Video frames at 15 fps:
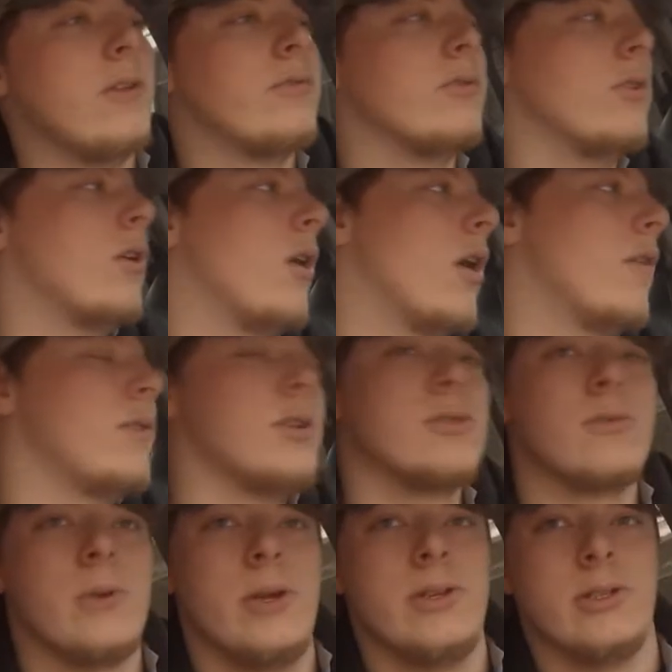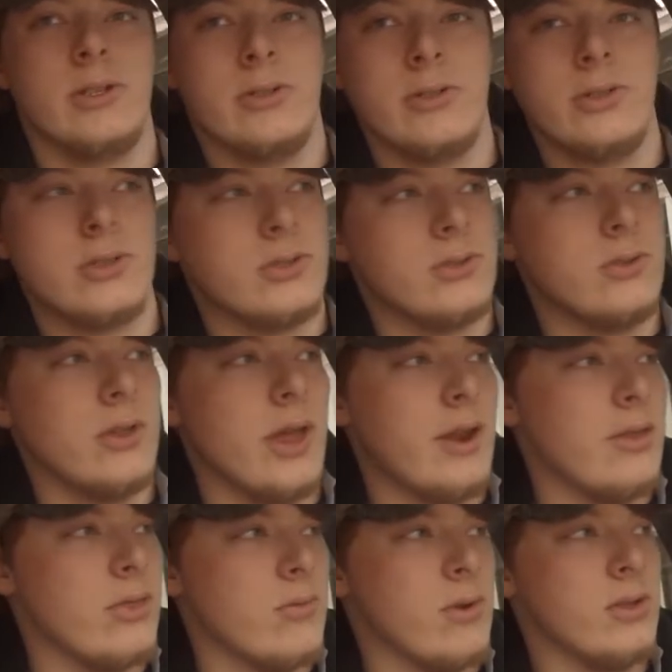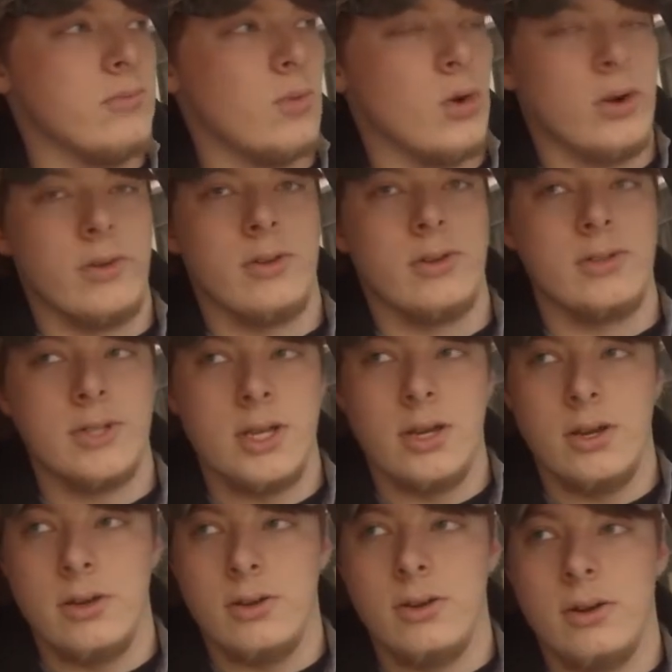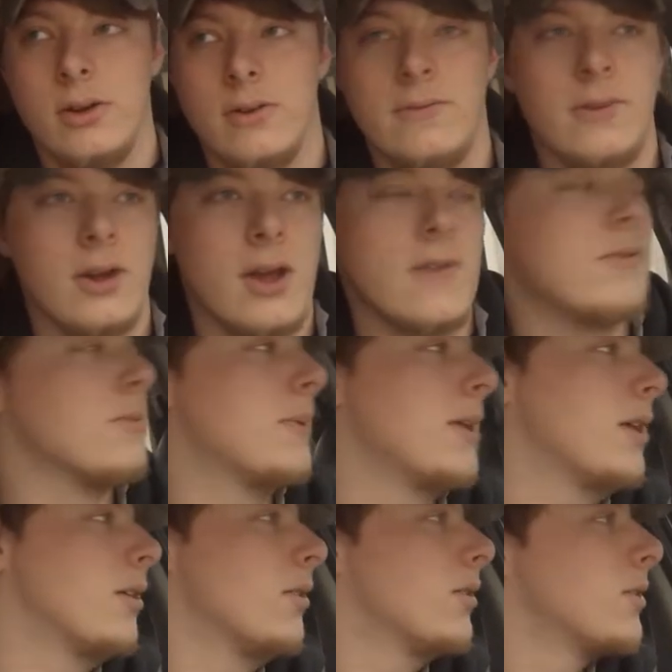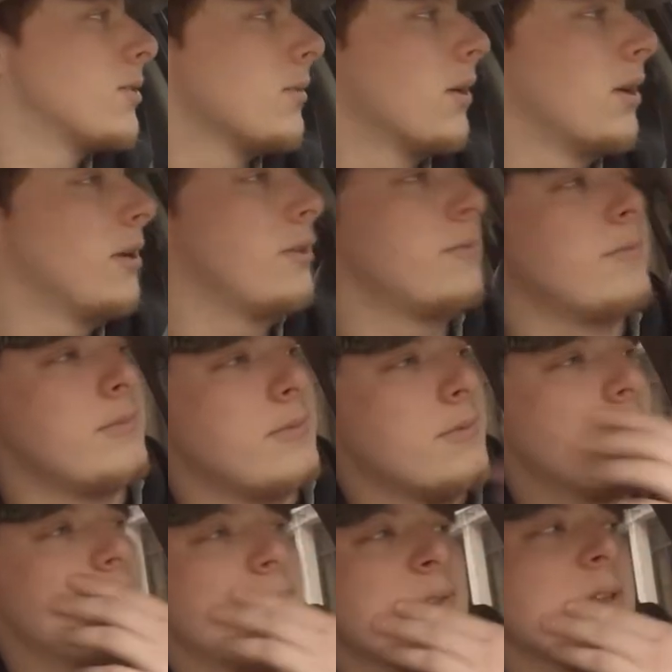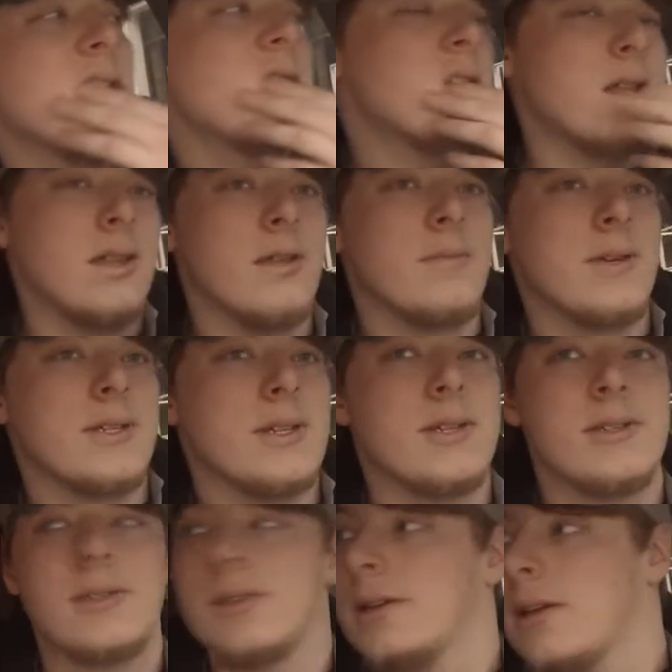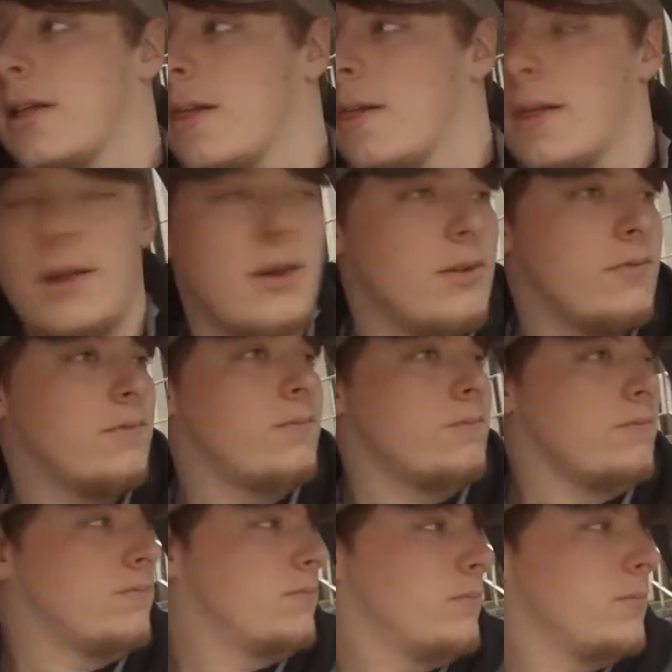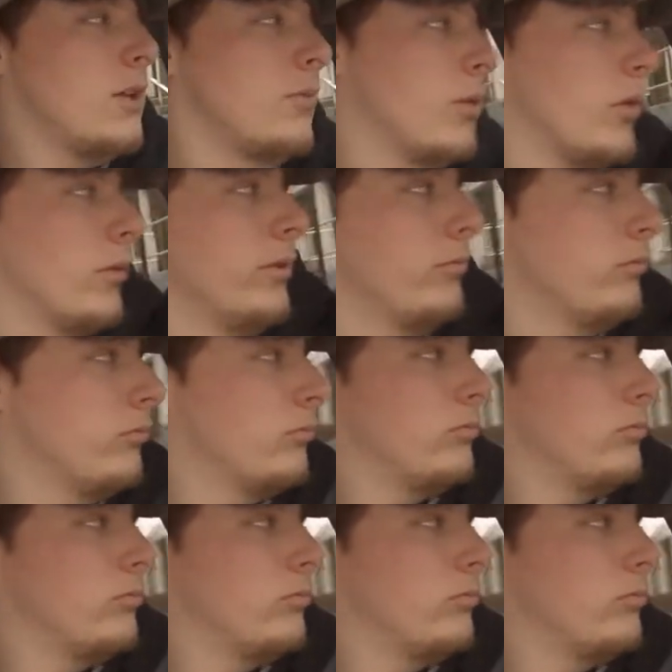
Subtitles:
for no obvious reason and just do that at 3 in the morning because fuck everybody else, right? Yeah, that makes sense. Alright, I'm going.